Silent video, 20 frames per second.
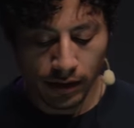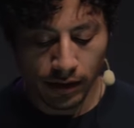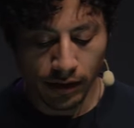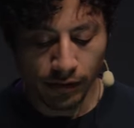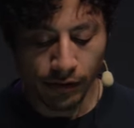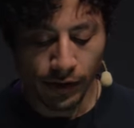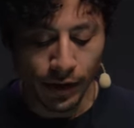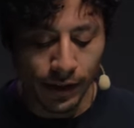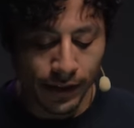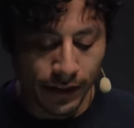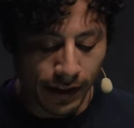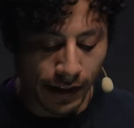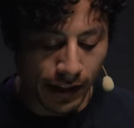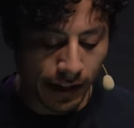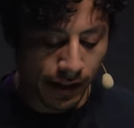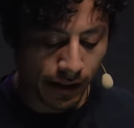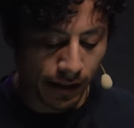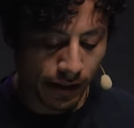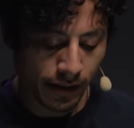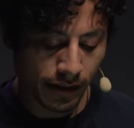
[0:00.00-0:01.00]

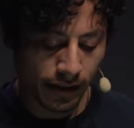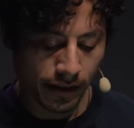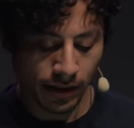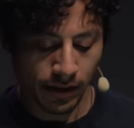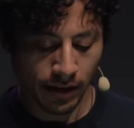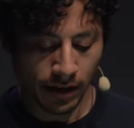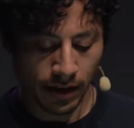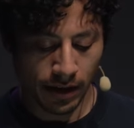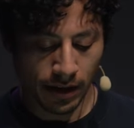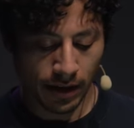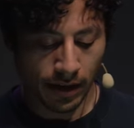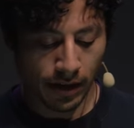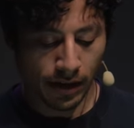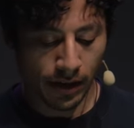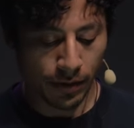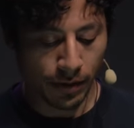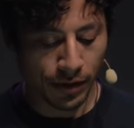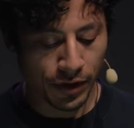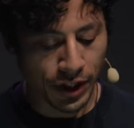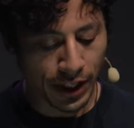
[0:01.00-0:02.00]
Conversely,
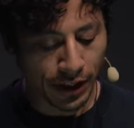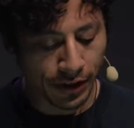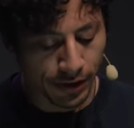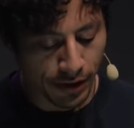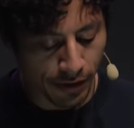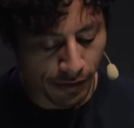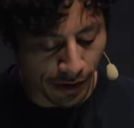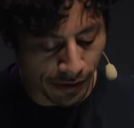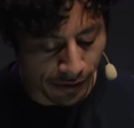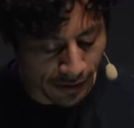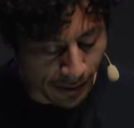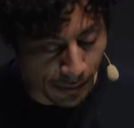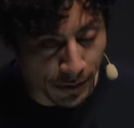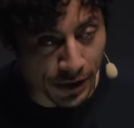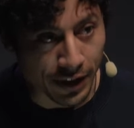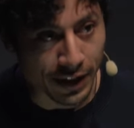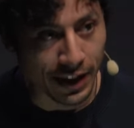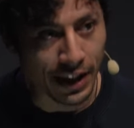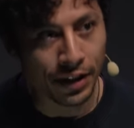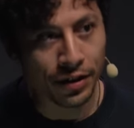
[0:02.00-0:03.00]
the rejection of our
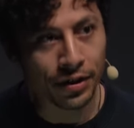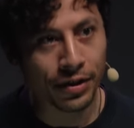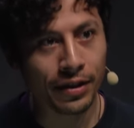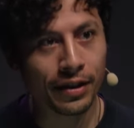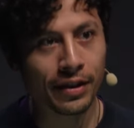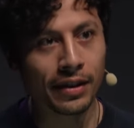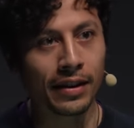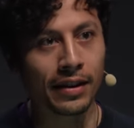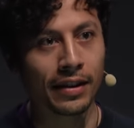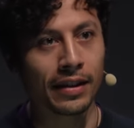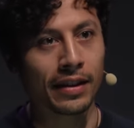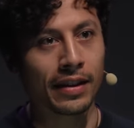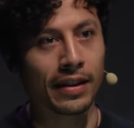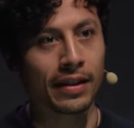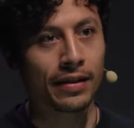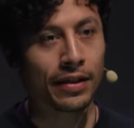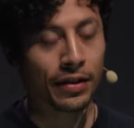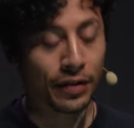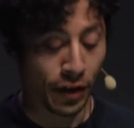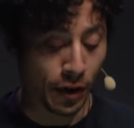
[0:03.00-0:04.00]
subject nature
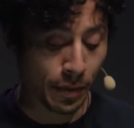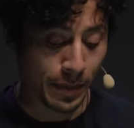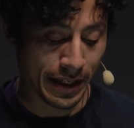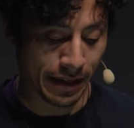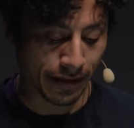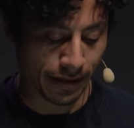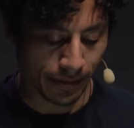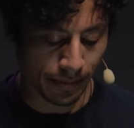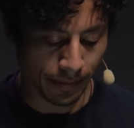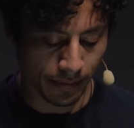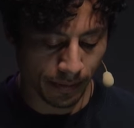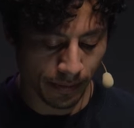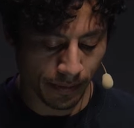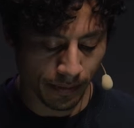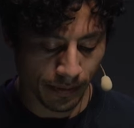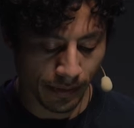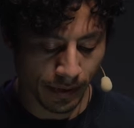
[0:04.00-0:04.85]
is determinism,